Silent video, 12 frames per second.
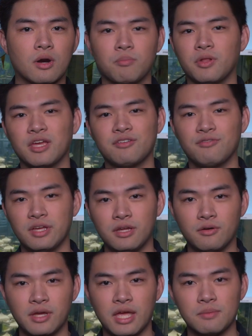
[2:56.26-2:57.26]
are playing
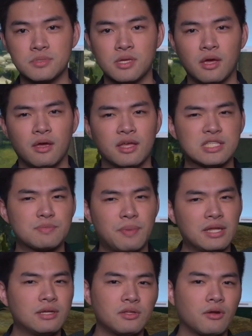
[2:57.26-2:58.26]
video games and
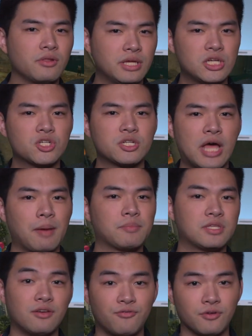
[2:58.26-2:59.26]
spending their leisure time
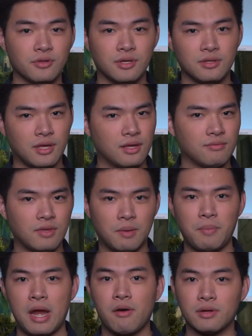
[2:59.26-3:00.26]
differently than their
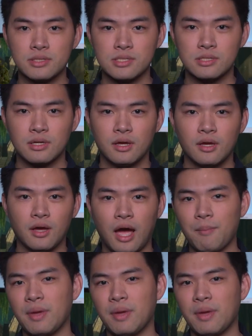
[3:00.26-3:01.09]
parents. I